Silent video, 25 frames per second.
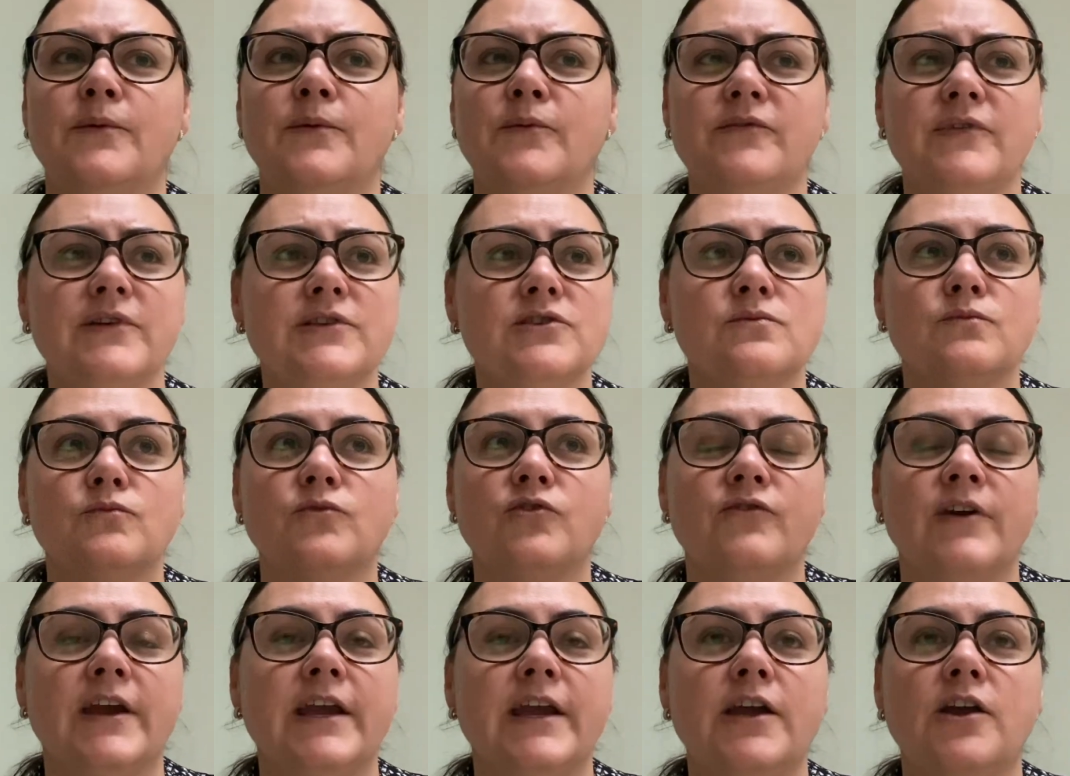we've had some
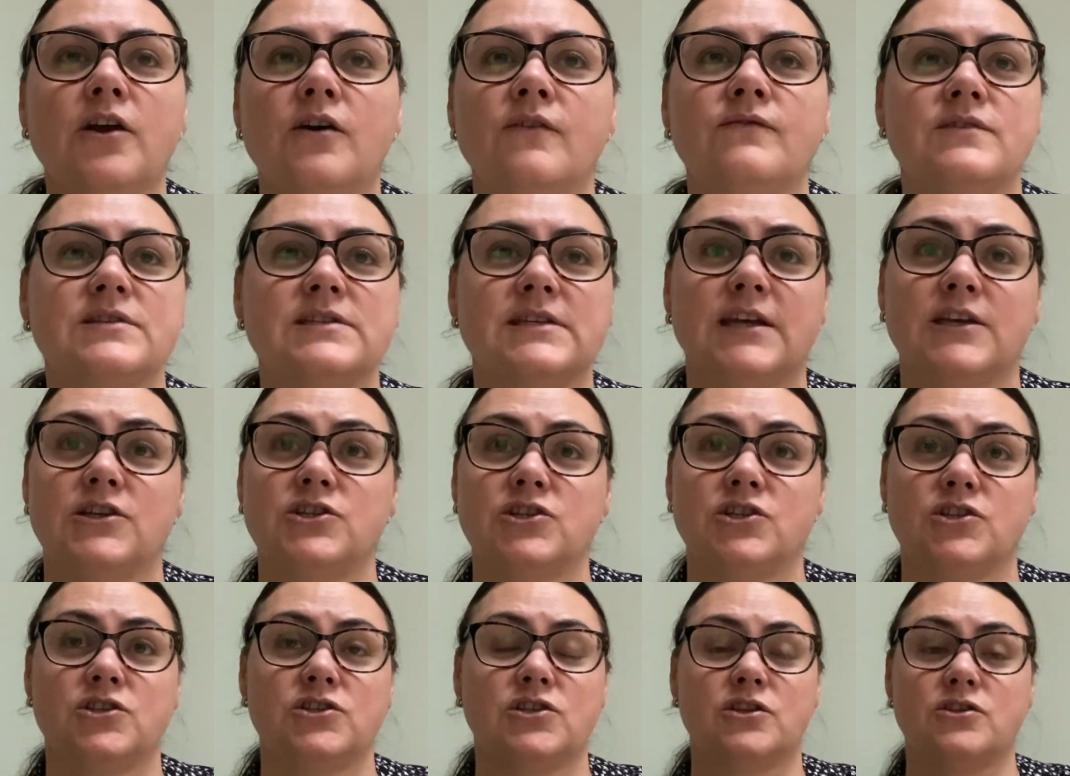great
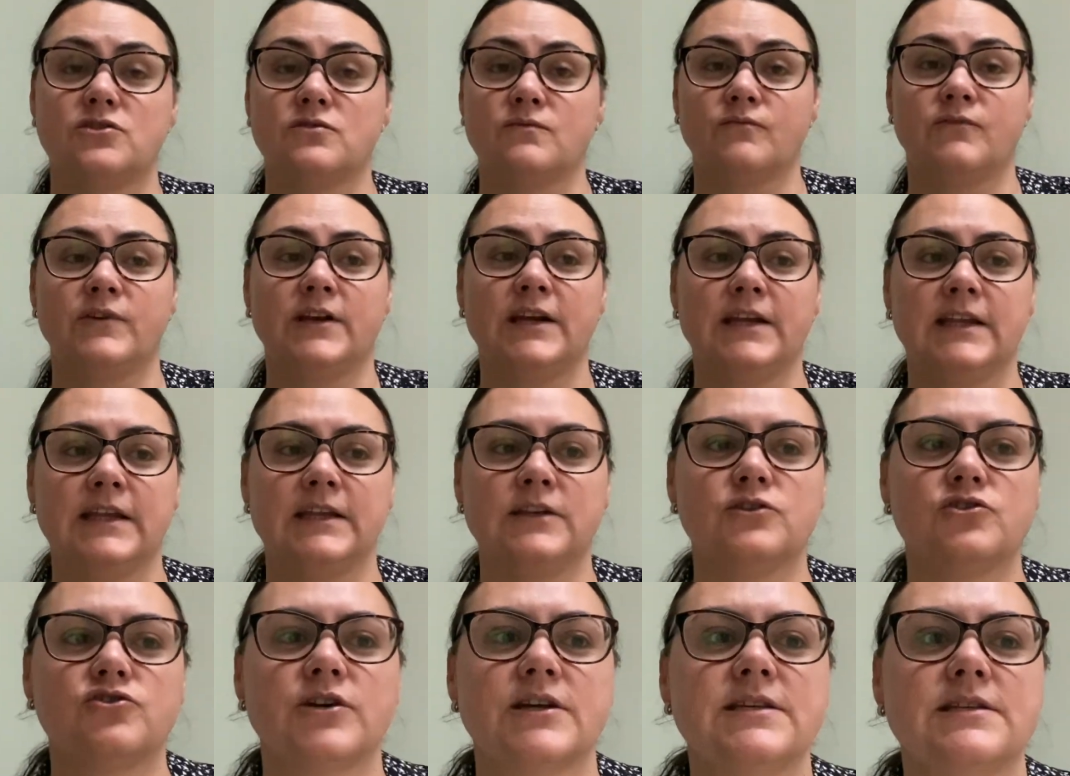conversations and some real
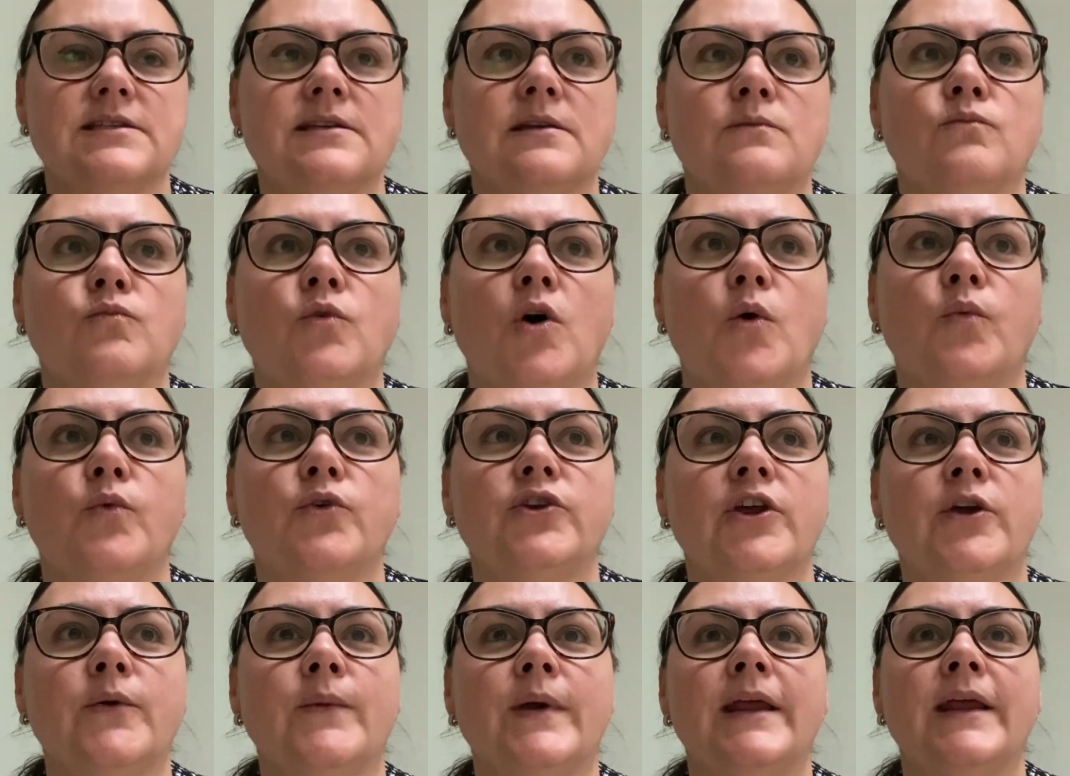interest in what we're
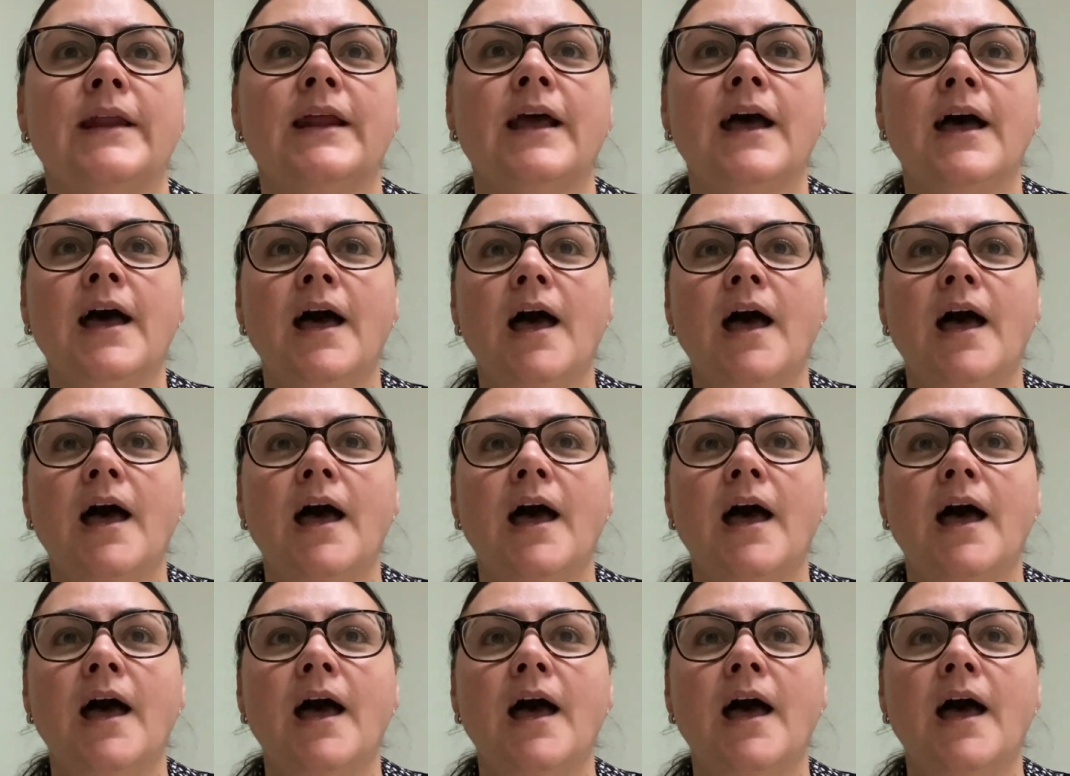doing,